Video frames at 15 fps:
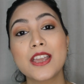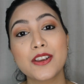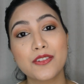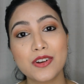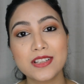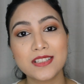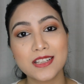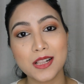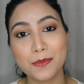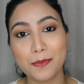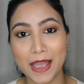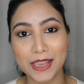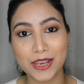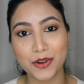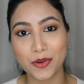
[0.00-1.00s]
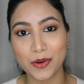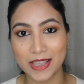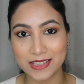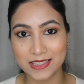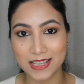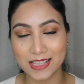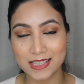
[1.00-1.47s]
Crystal Micro
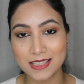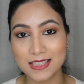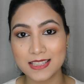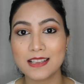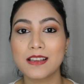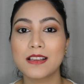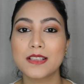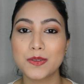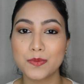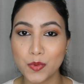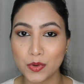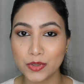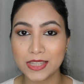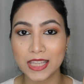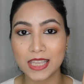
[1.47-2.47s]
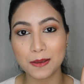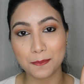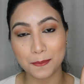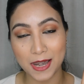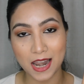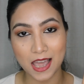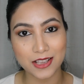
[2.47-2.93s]
Essence Smoothing
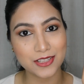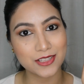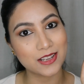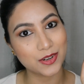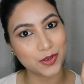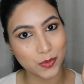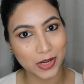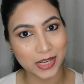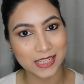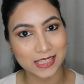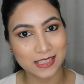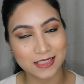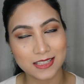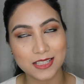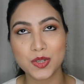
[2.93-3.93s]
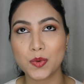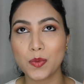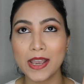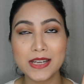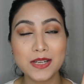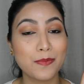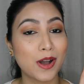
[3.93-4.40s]
Plus Radiance.
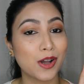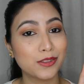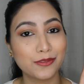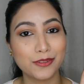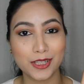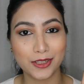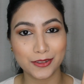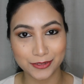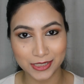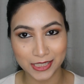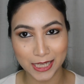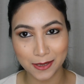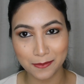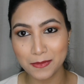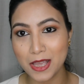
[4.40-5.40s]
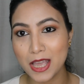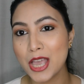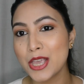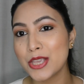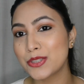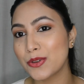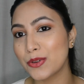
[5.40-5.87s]
Quite a mouthful of name.
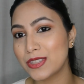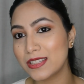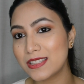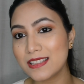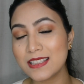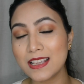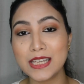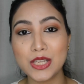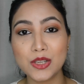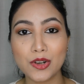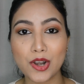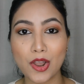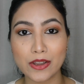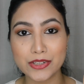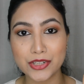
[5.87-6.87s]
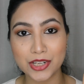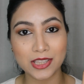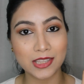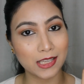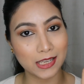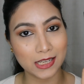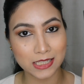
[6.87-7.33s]
So this is a new launch in
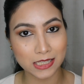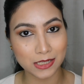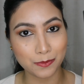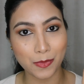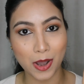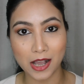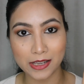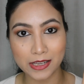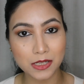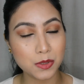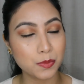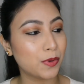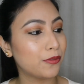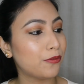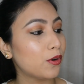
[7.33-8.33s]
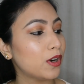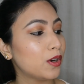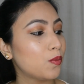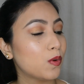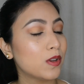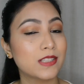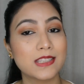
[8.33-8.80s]
the Indian market. Before
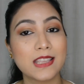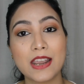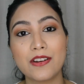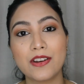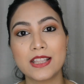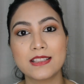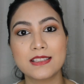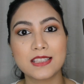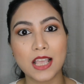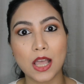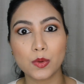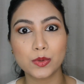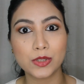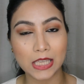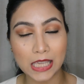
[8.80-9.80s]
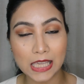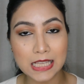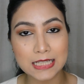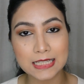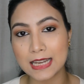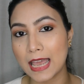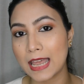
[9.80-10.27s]
it was there in
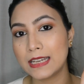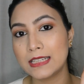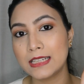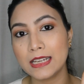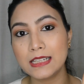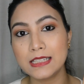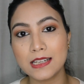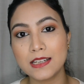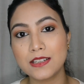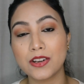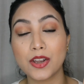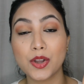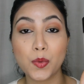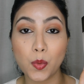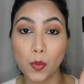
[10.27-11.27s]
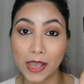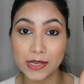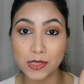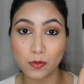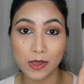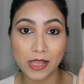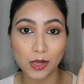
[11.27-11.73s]
Southeast and it did
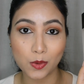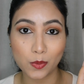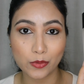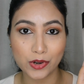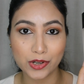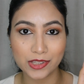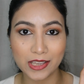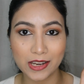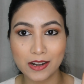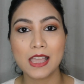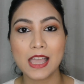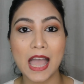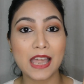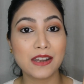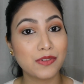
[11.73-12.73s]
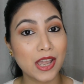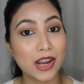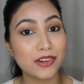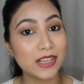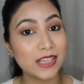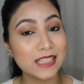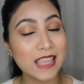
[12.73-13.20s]
quite well over there, and we are
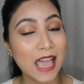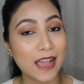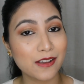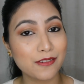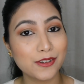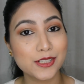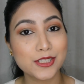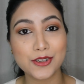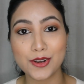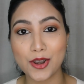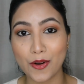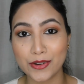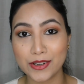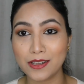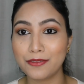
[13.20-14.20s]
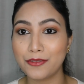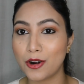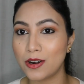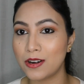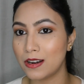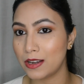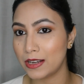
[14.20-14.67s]
really thankful to L'Oreal
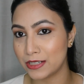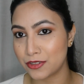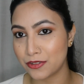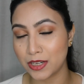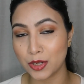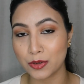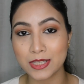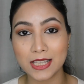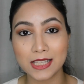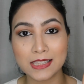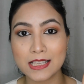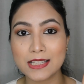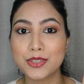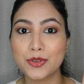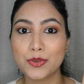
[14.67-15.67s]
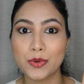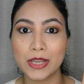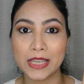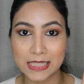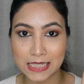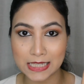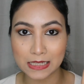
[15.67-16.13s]
for introducing this to
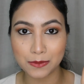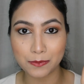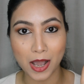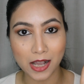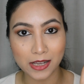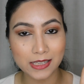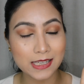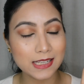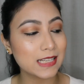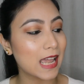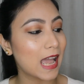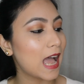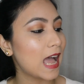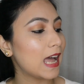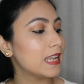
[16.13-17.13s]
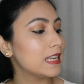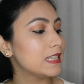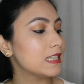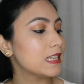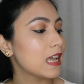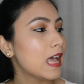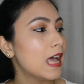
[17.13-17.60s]
Indian market.
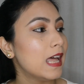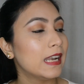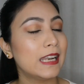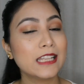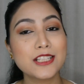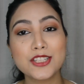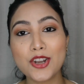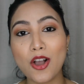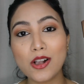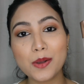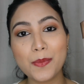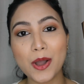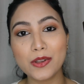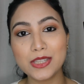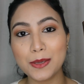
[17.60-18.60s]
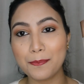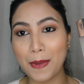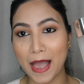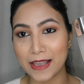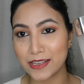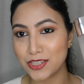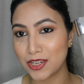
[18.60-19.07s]
And let's talk about the
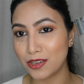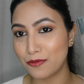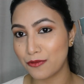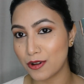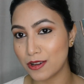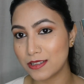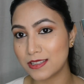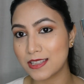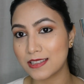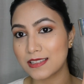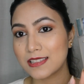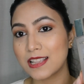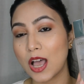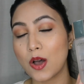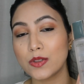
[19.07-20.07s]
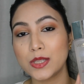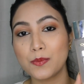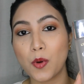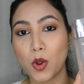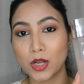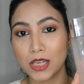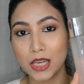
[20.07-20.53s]
packaging first. This is how the
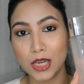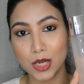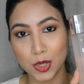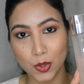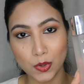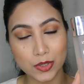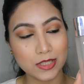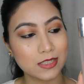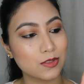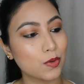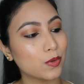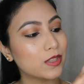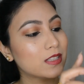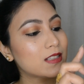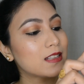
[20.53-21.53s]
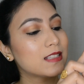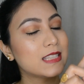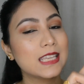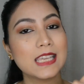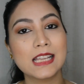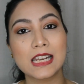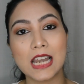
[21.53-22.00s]
bottle looks. So this is
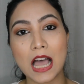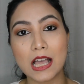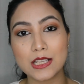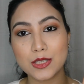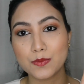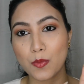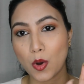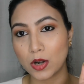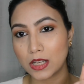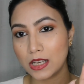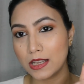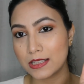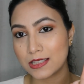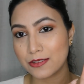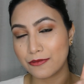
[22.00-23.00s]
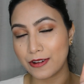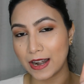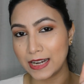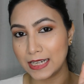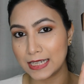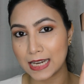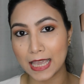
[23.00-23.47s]
the glass bottle. It's a
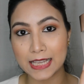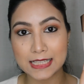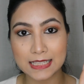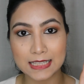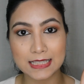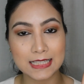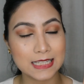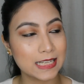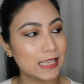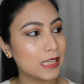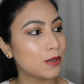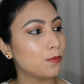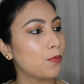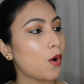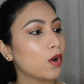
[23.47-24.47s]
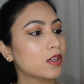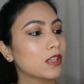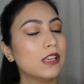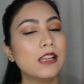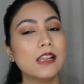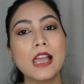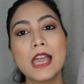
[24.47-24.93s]
very nice and sleek
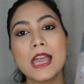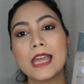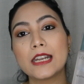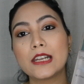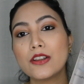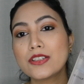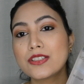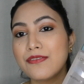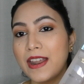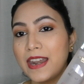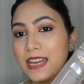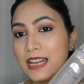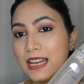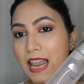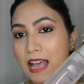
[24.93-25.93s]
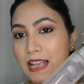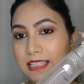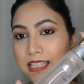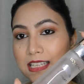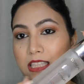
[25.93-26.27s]
bottle. It looks very classy.